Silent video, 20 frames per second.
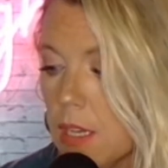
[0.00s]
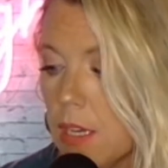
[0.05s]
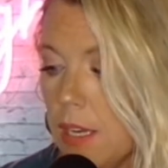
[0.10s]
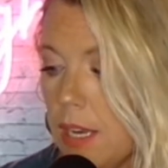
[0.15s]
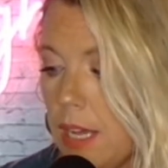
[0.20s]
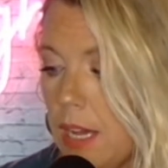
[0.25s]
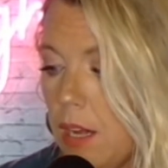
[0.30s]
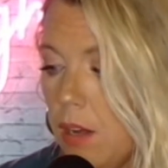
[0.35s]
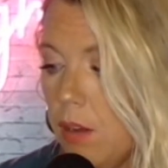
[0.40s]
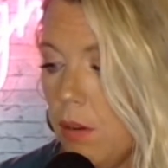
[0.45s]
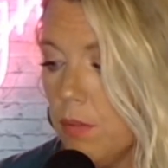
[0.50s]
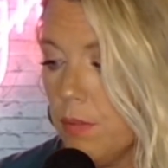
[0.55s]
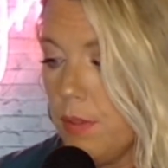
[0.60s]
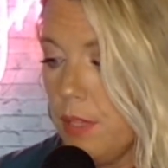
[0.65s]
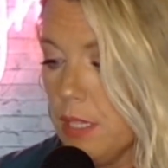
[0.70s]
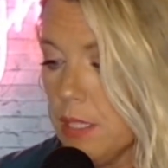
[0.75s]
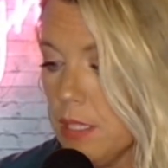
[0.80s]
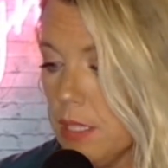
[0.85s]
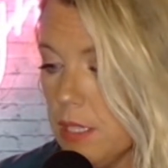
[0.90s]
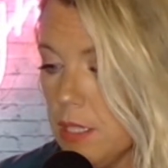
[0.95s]
Now,
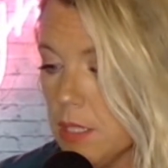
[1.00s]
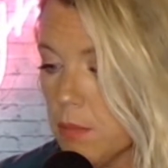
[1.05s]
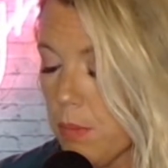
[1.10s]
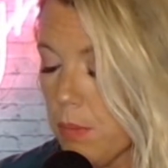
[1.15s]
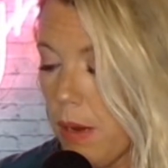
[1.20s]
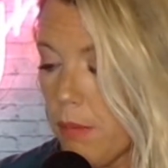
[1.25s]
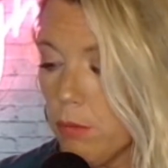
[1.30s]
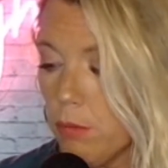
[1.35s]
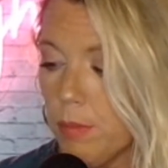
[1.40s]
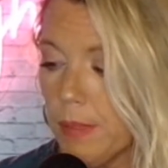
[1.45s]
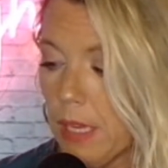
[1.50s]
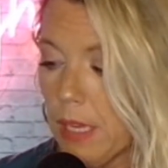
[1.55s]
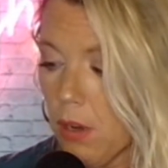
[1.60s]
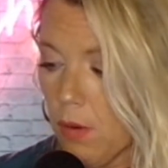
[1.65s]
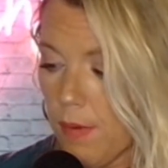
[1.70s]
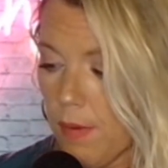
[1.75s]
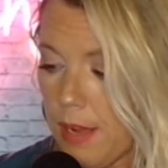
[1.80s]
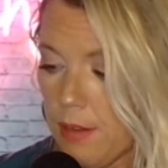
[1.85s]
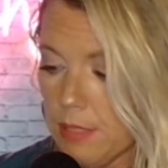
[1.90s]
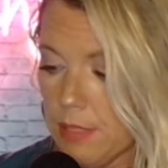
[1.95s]
this is probably
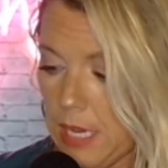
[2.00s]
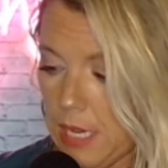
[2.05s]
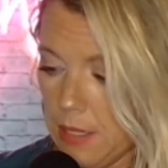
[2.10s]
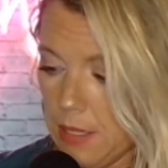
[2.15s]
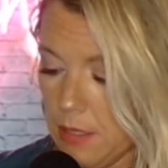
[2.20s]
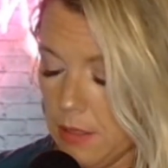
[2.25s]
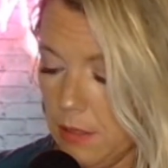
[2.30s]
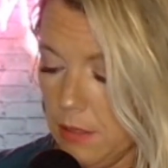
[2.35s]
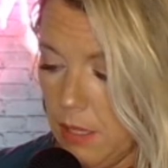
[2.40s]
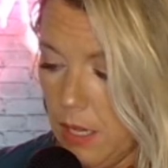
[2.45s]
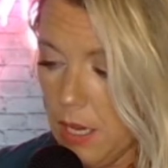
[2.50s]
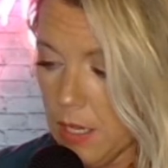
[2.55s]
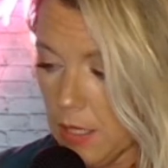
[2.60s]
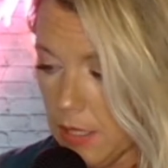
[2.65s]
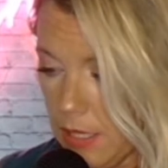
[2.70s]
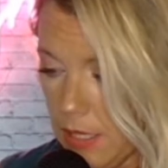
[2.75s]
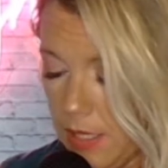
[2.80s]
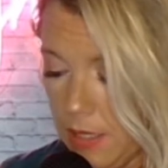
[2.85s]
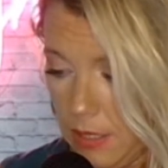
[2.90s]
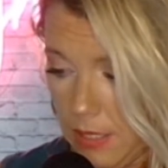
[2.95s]
around 8 o'clock.
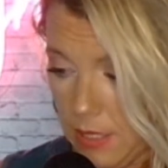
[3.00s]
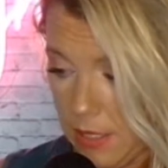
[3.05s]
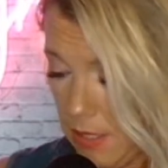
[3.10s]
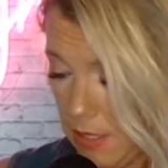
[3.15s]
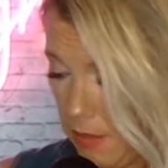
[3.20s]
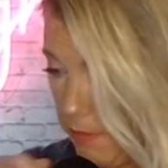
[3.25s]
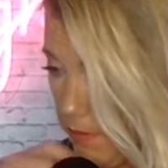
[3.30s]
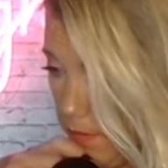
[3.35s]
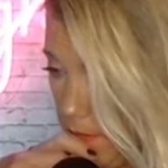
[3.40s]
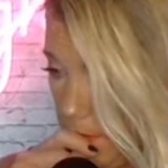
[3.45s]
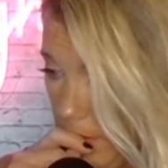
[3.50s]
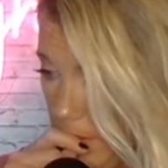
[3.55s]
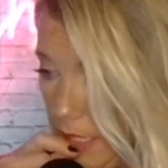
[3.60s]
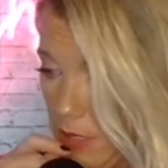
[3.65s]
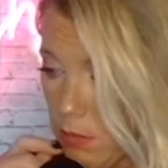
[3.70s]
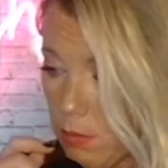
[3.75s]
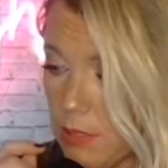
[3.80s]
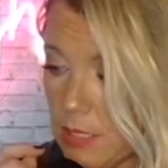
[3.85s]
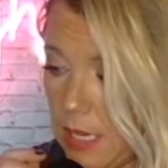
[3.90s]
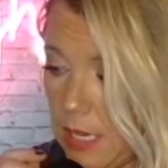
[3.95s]
At least
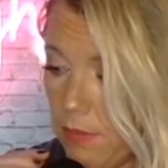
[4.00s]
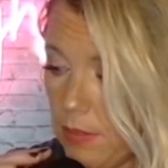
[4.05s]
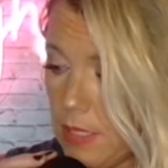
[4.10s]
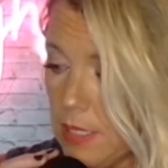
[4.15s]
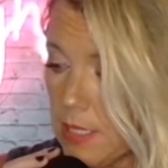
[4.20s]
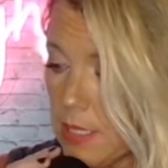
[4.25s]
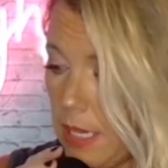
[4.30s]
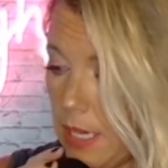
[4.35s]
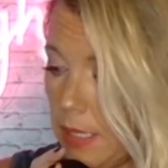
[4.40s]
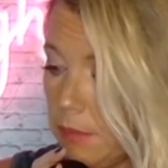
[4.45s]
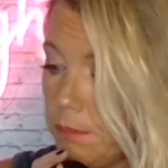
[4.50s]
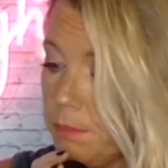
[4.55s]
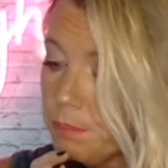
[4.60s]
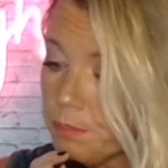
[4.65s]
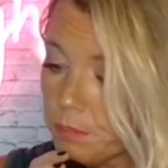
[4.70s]
that's what David said.